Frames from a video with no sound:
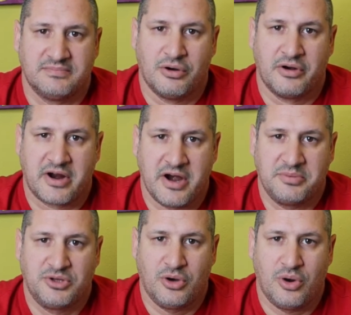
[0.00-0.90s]
on a
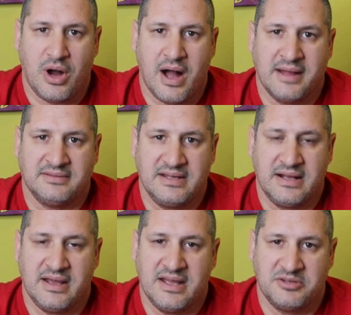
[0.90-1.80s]
crypto
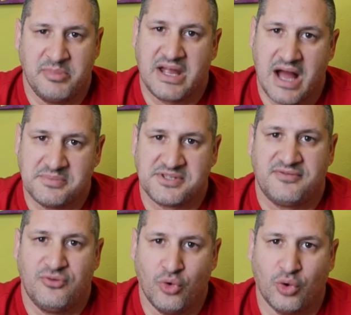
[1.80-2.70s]
until it becomes
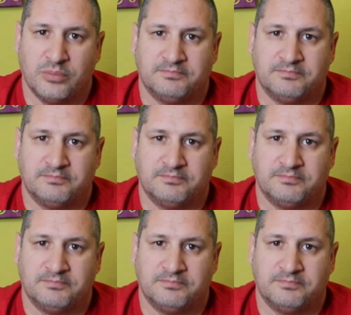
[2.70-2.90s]
full.